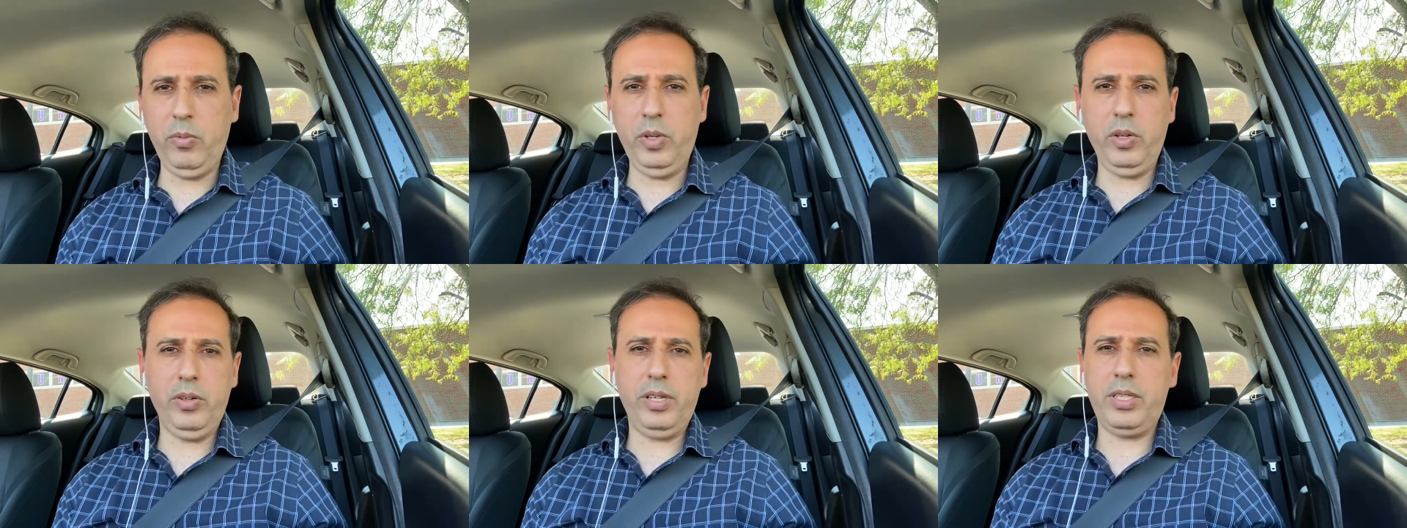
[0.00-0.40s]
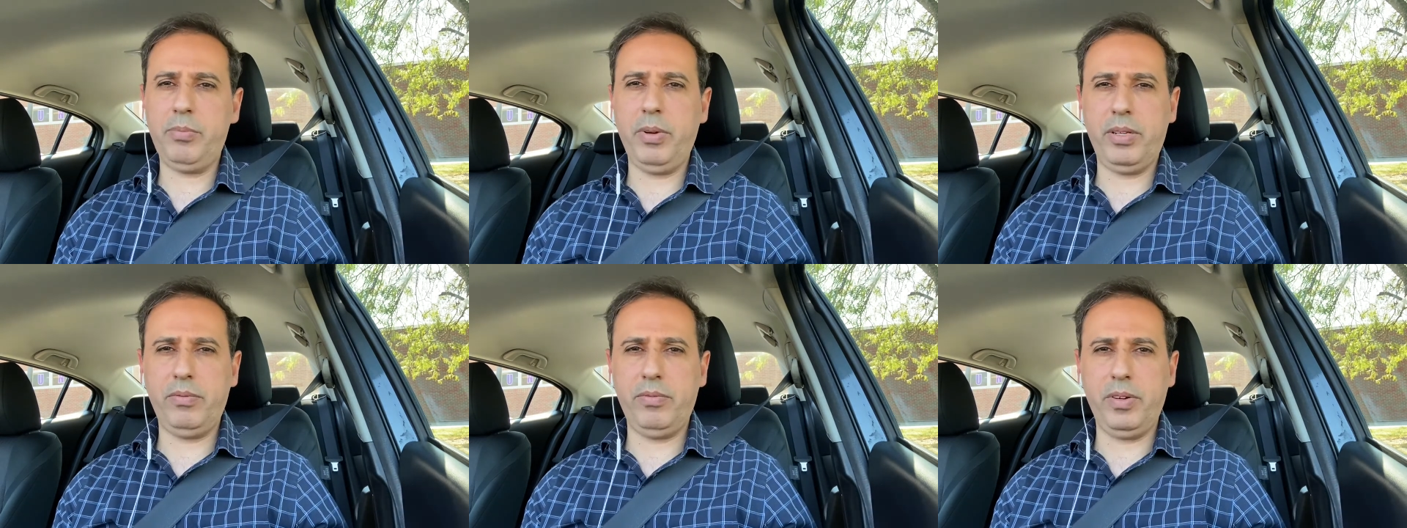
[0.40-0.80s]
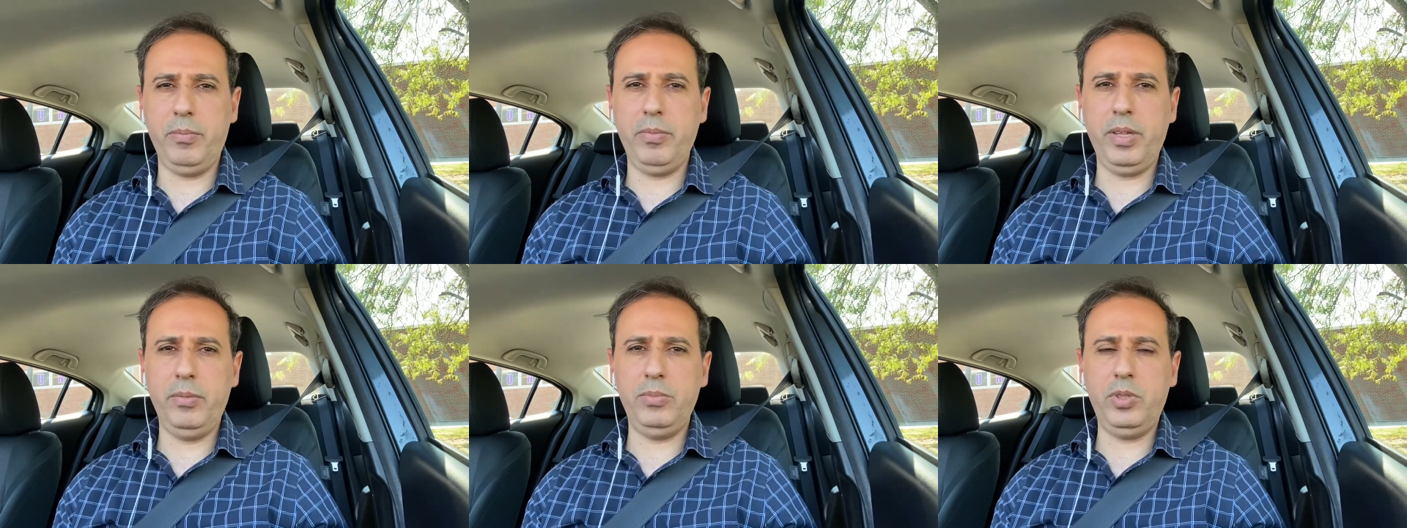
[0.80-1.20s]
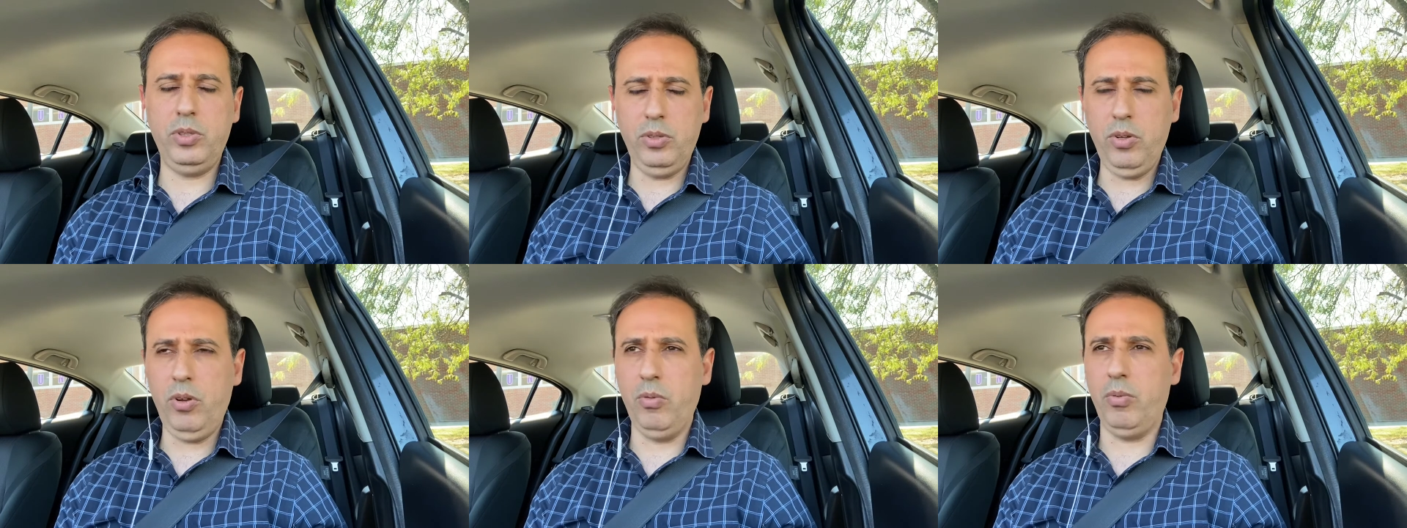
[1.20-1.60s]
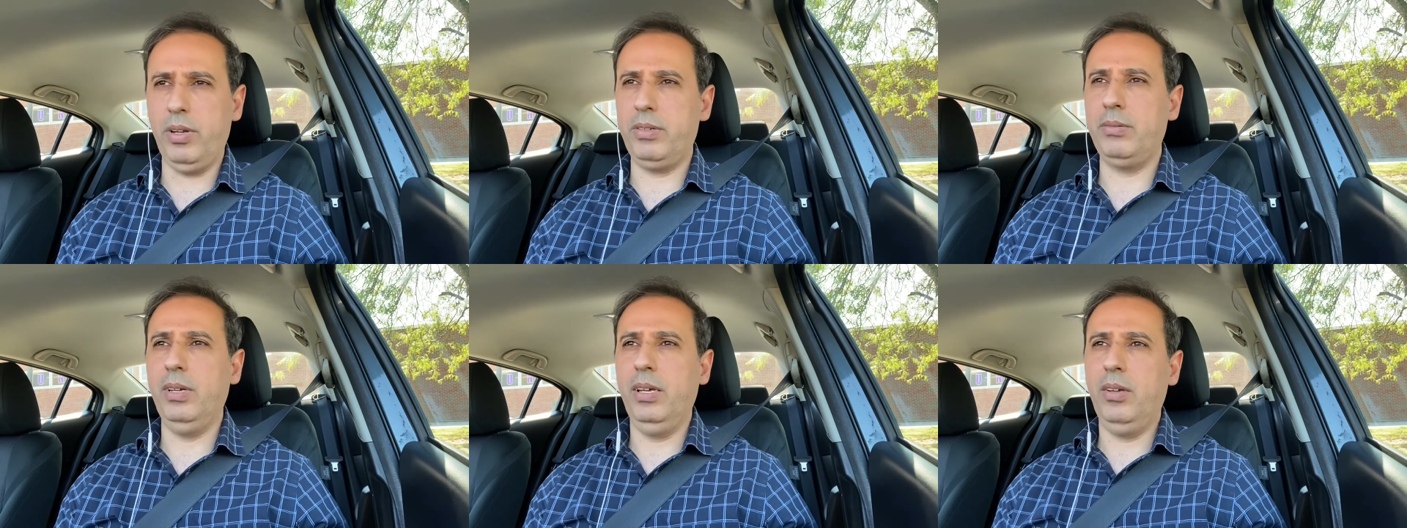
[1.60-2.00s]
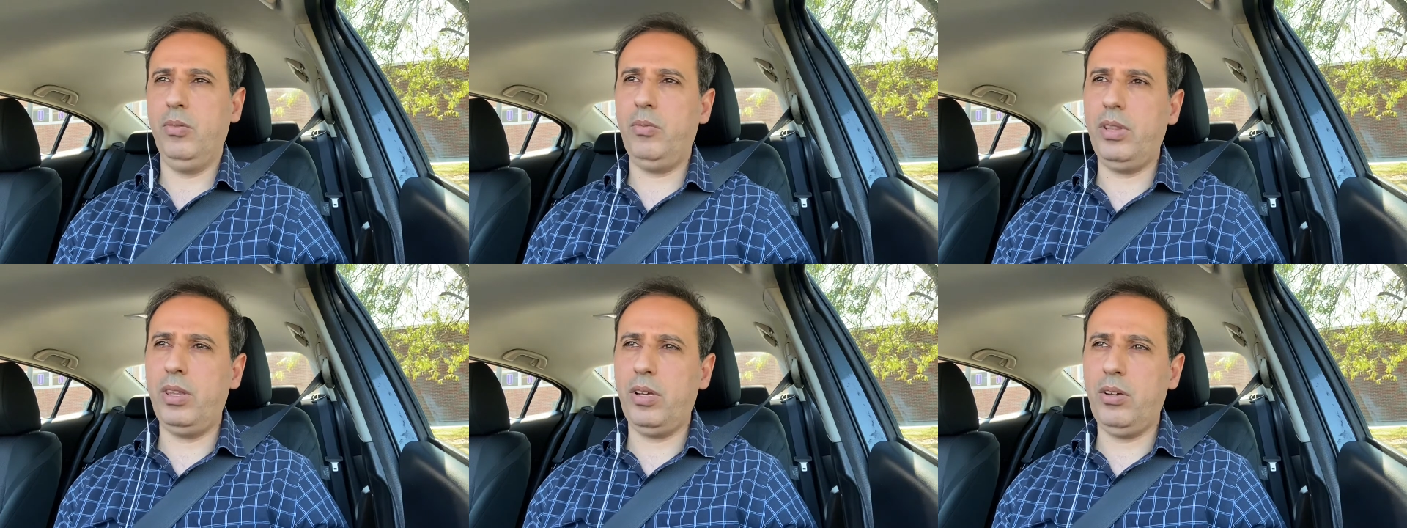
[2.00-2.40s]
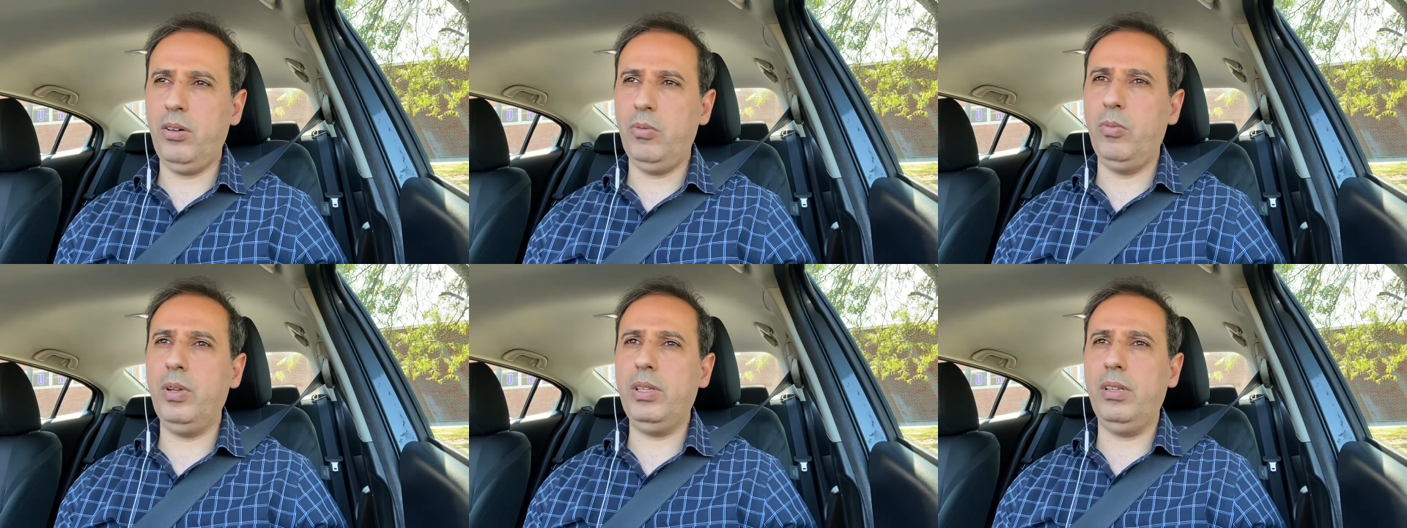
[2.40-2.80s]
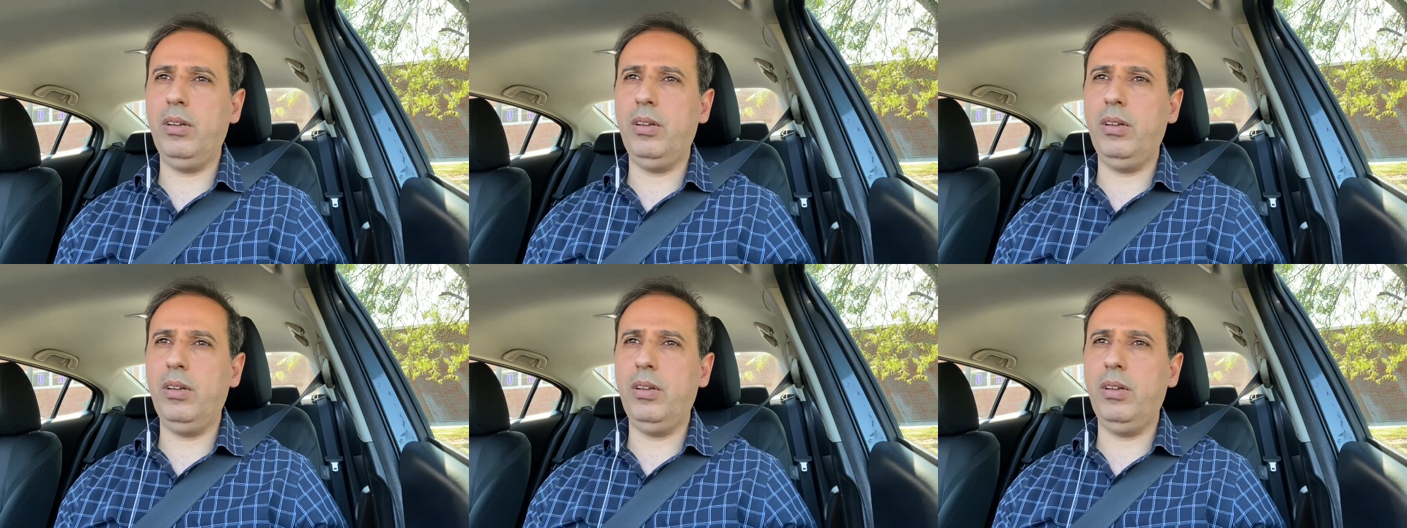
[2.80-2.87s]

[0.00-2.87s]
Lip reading: we don't expect from them to know what